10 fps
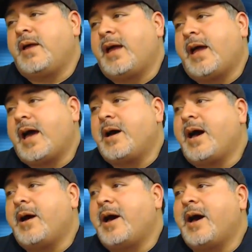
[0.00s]

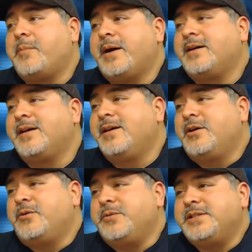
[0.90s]
How about
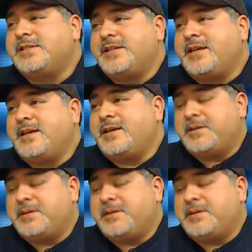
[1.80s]
we see...